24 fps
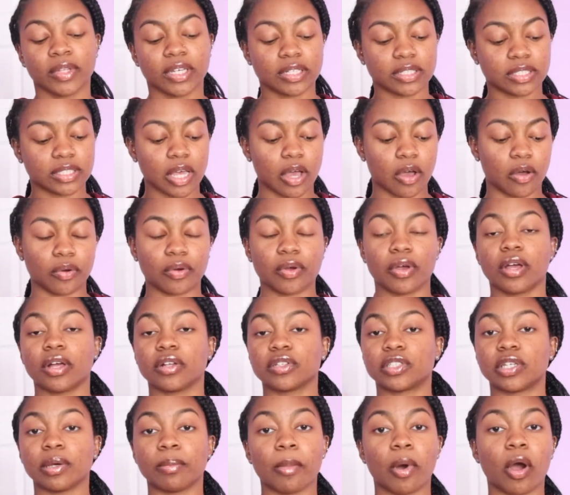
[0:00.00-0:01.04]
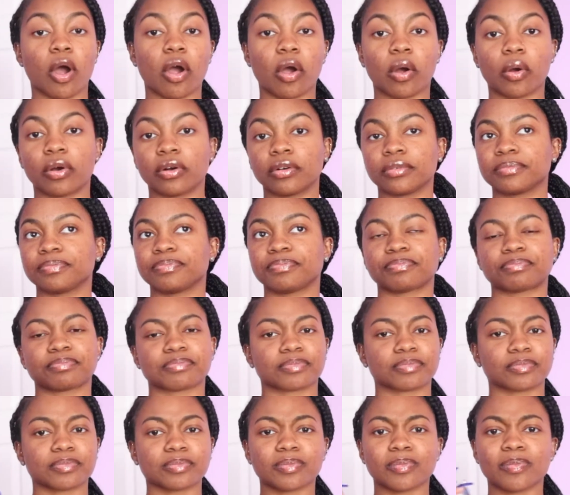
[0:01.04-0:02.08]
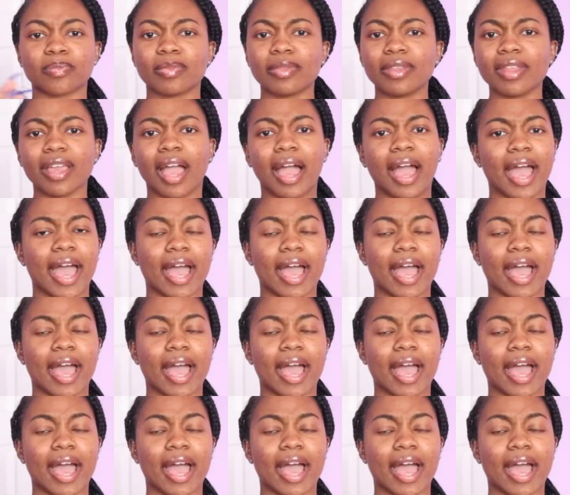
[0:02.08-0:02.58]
So, tomorrow I